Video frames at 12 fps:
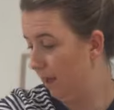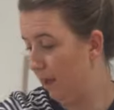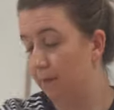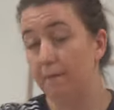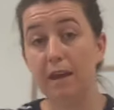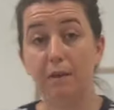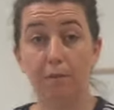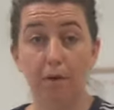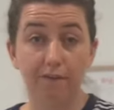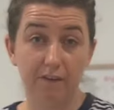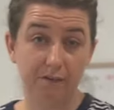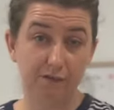I made a
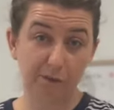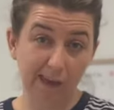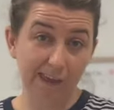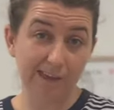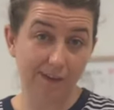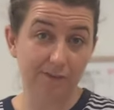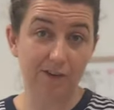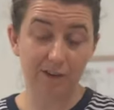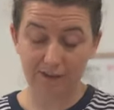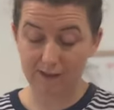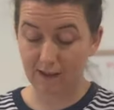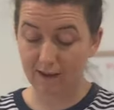profit of
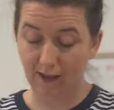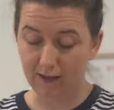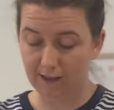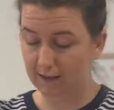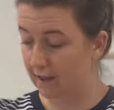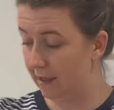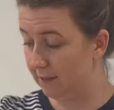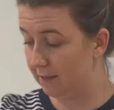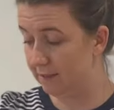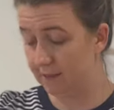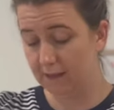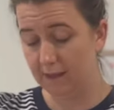
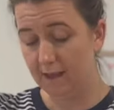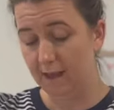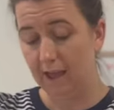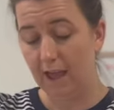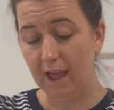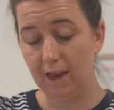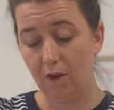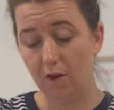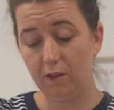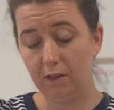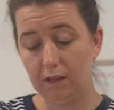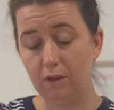$27.90 and it
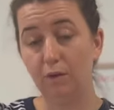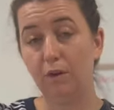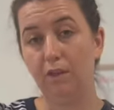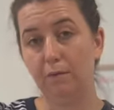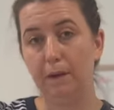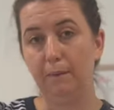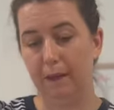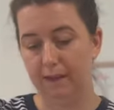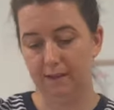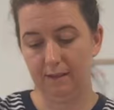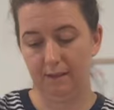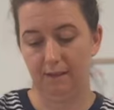only took three
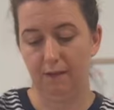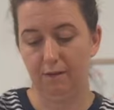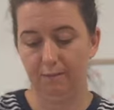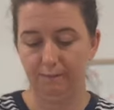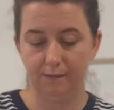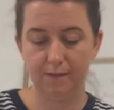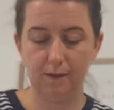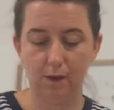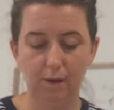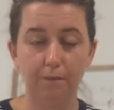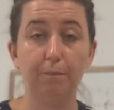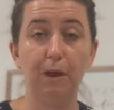weeks to sell.
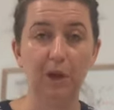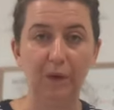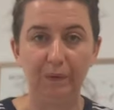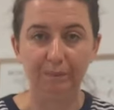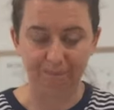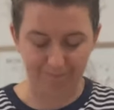So pretty good.